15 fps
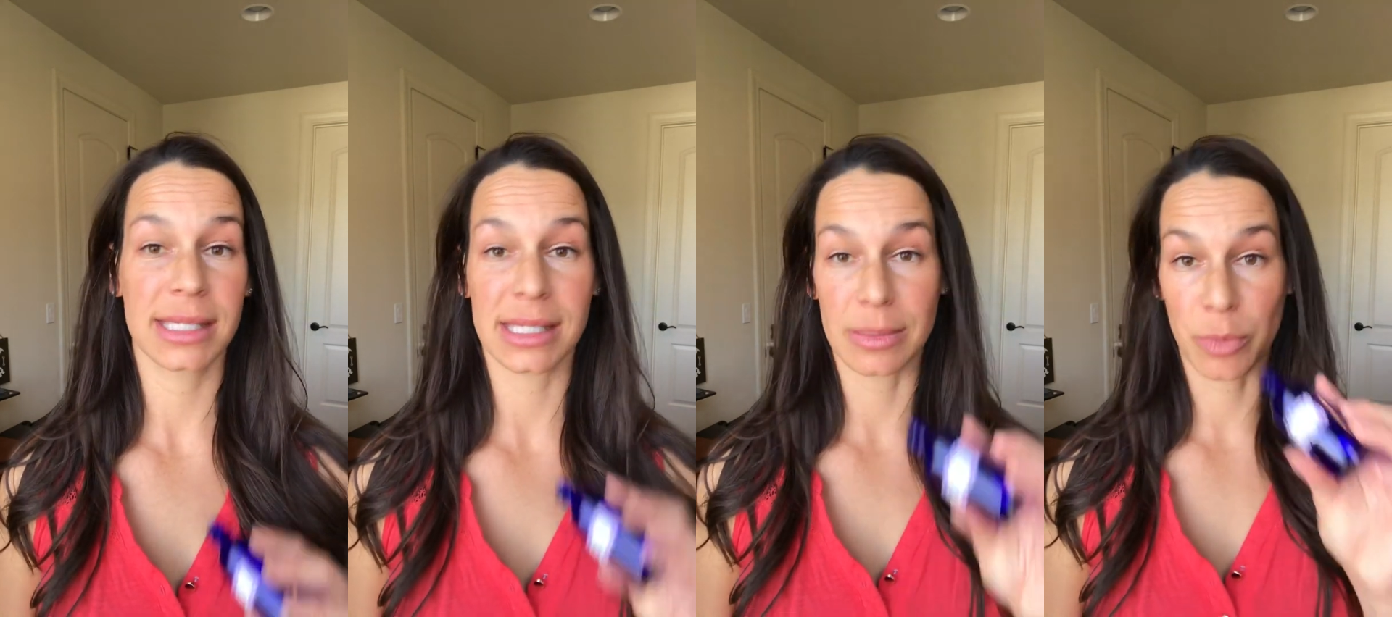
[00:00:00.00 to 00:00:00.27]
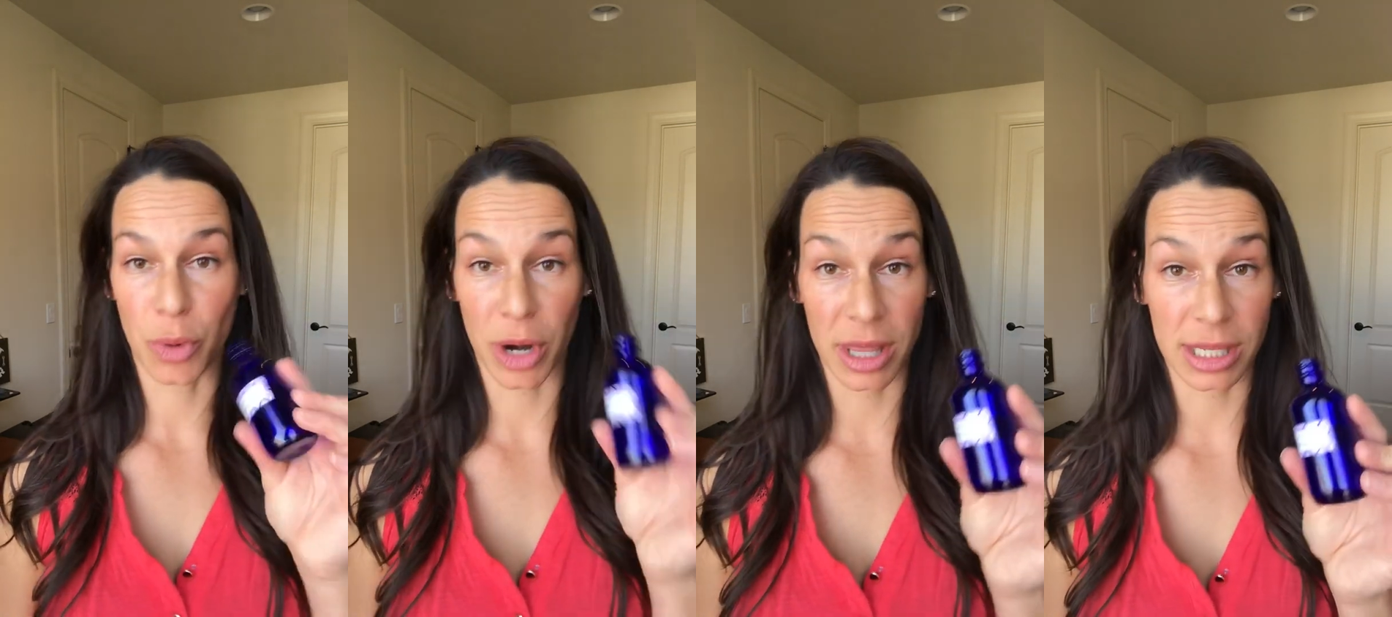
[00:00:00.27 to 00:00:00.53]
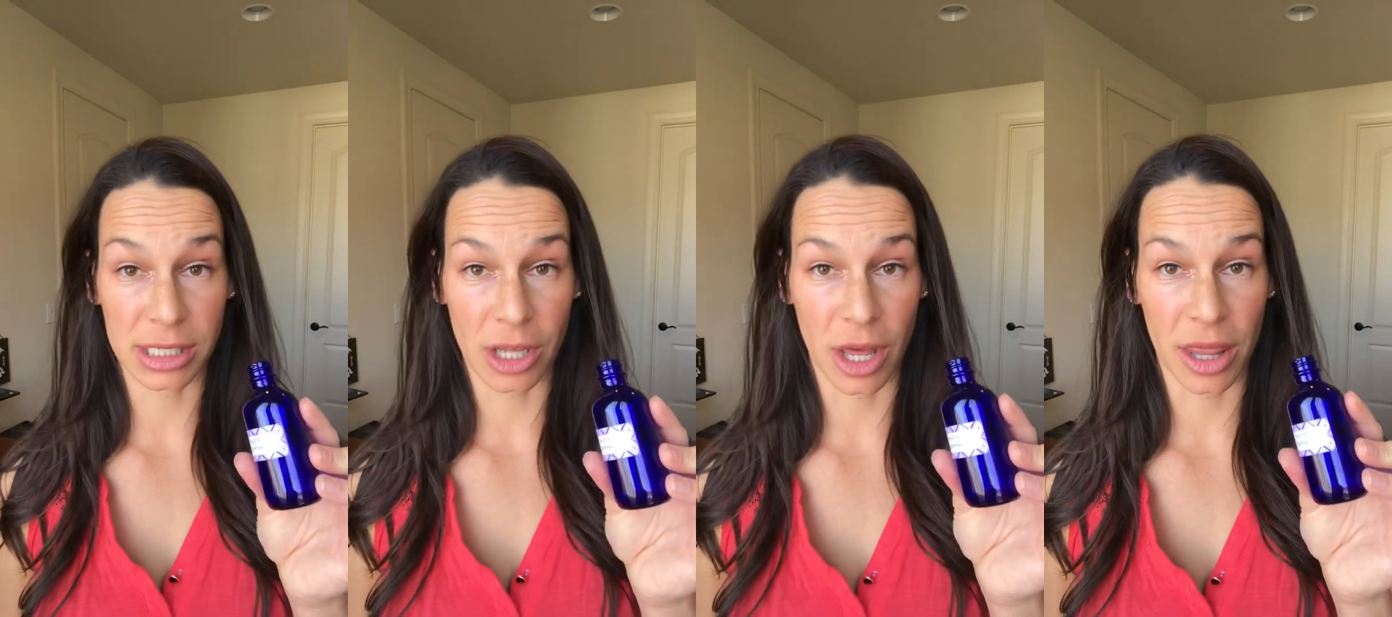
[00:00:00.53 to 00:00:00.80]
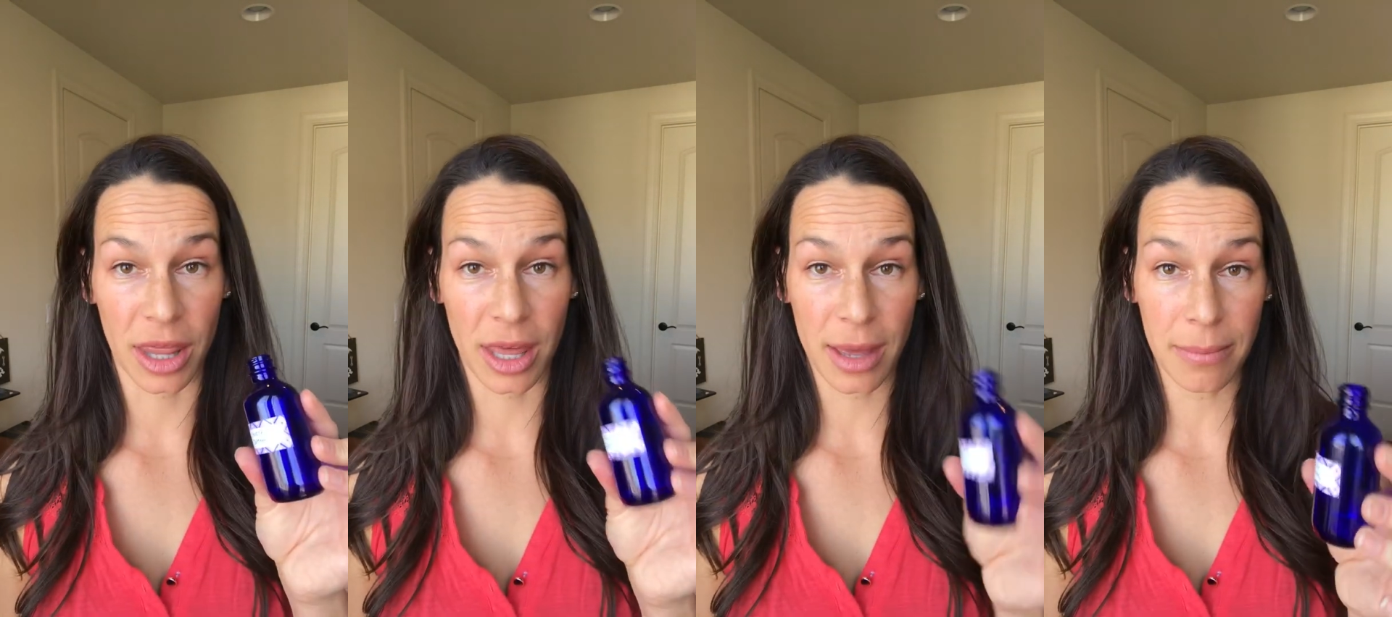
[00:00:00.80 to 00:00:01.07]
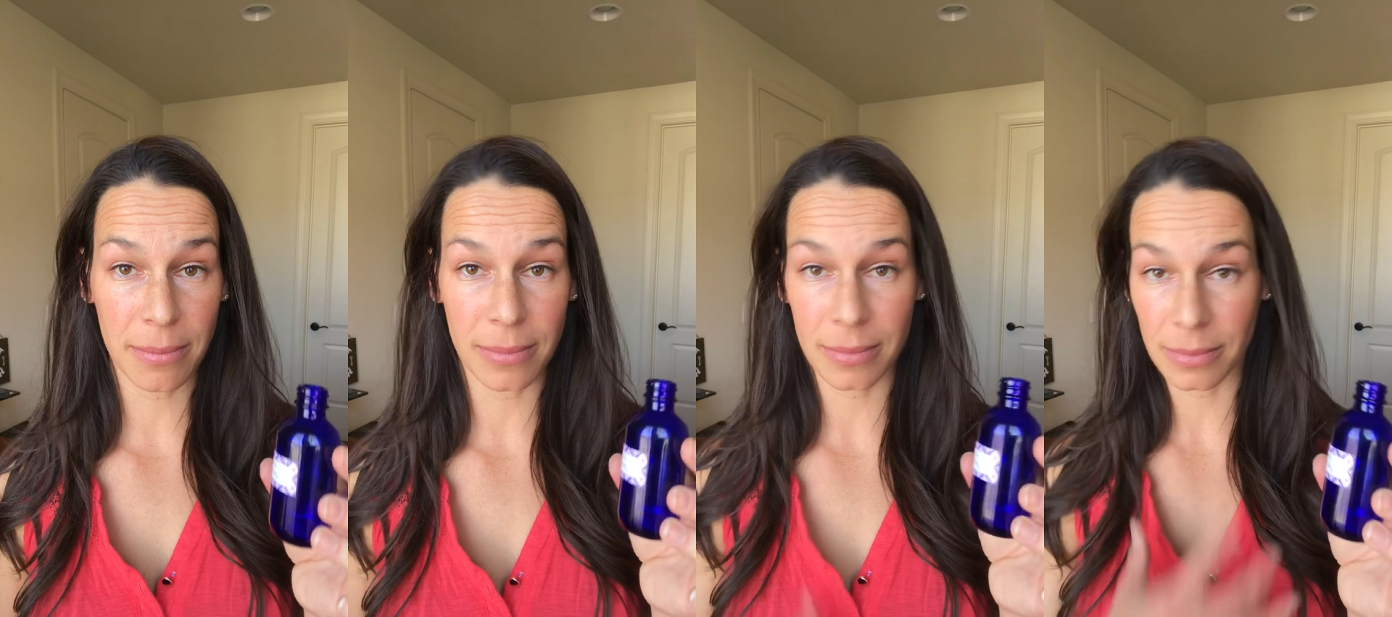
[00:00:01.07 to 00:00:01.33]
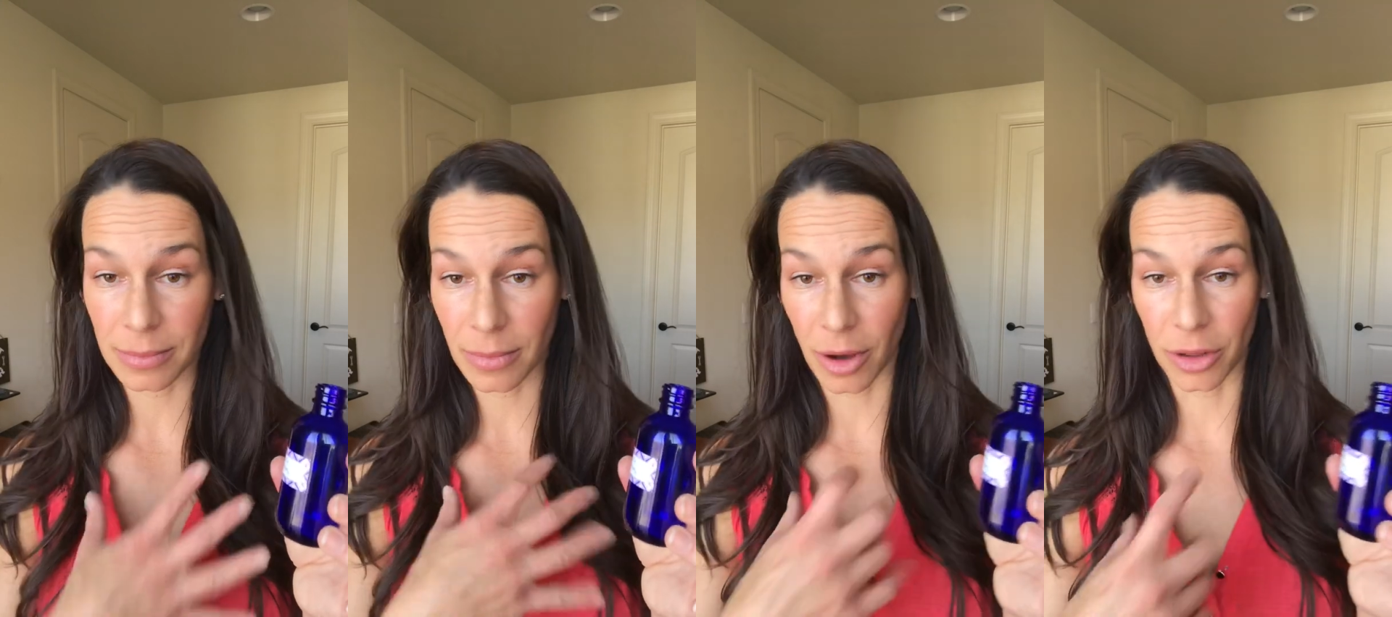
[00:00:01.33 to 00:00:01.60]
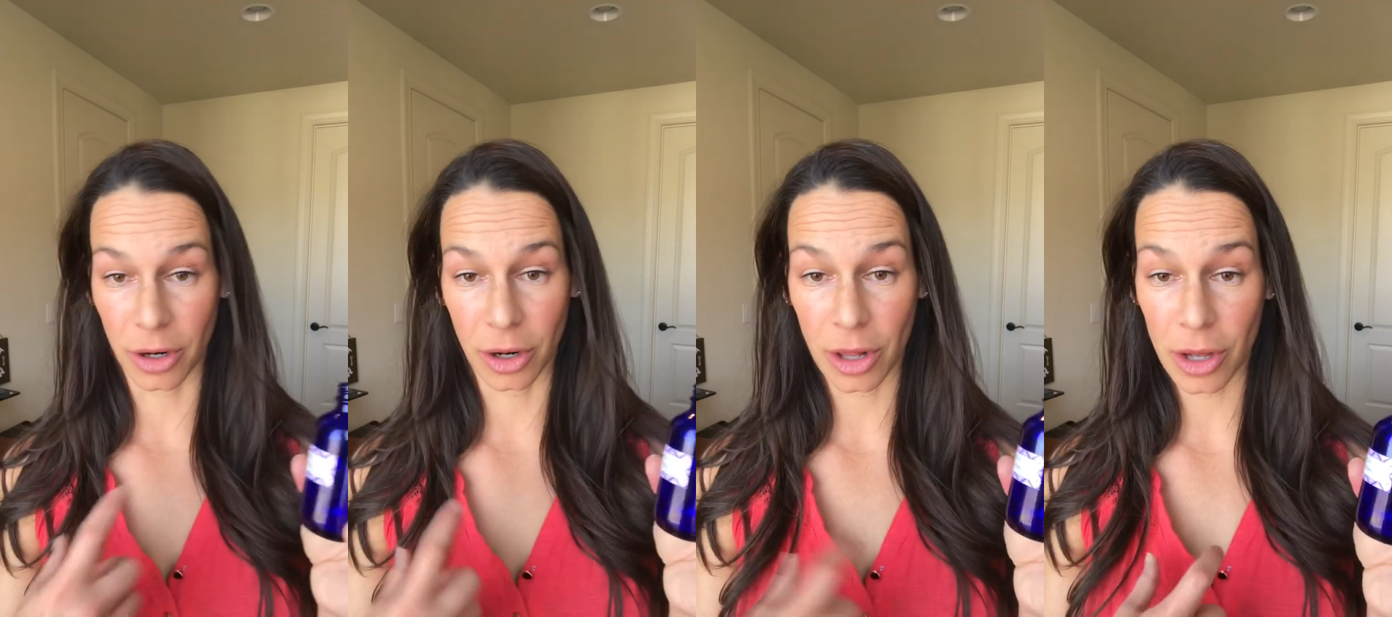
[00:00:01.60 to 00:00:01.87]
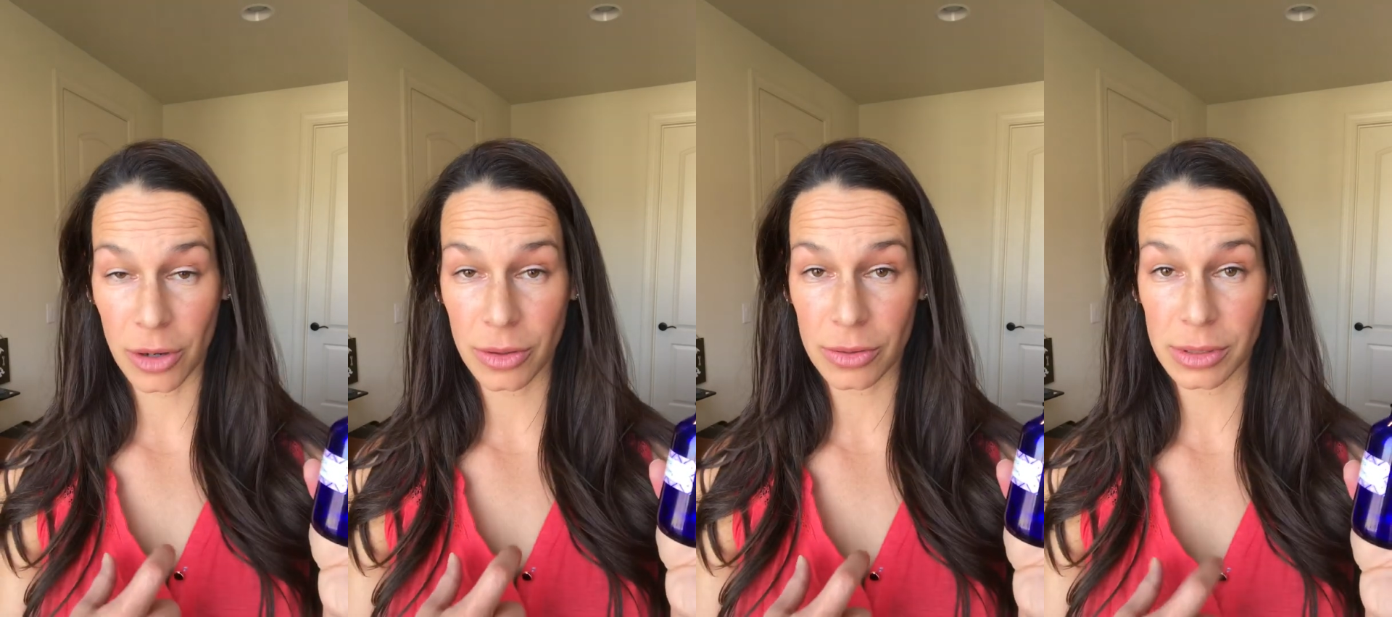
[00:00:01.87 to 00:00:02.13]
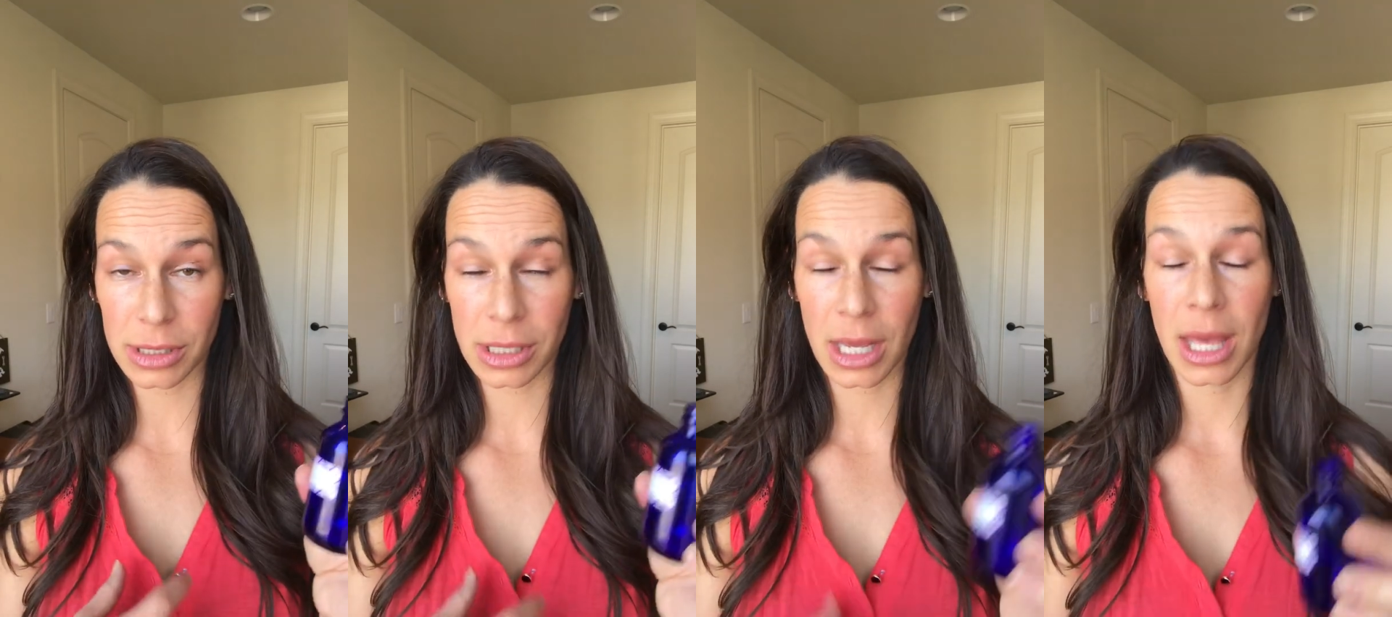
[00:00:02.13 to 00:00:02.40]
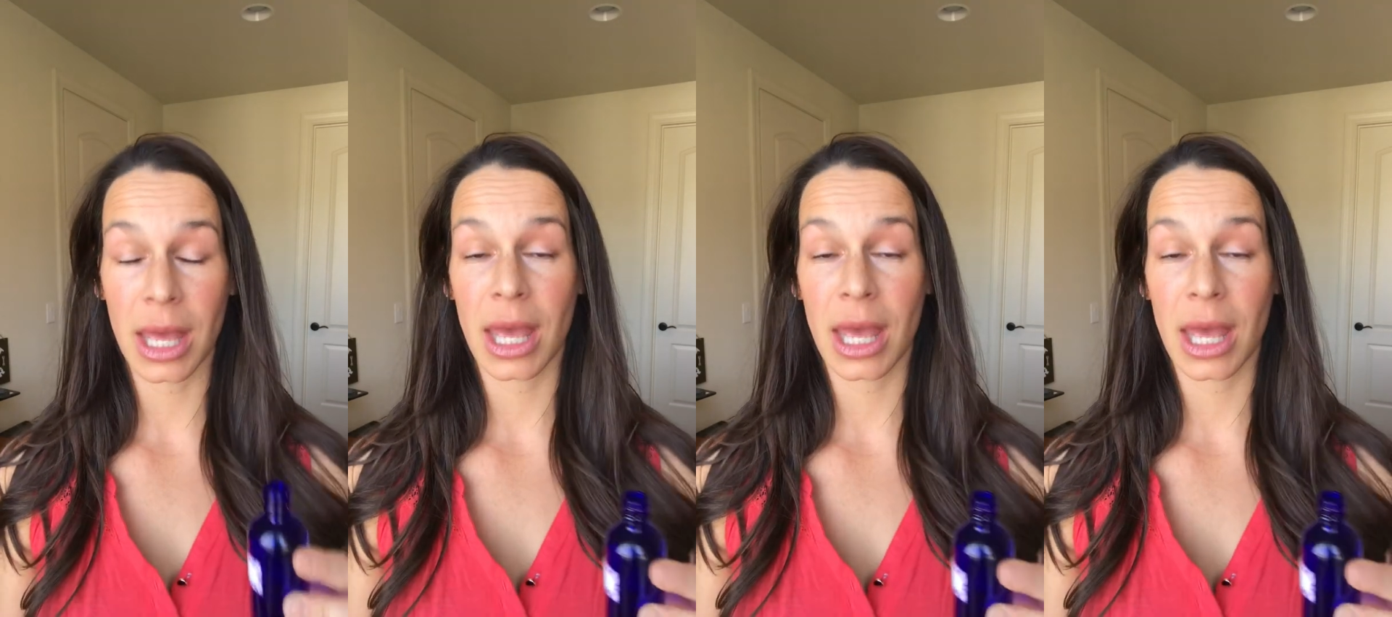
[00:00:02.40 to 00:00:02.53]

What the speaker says: spray this on them, on their clothes.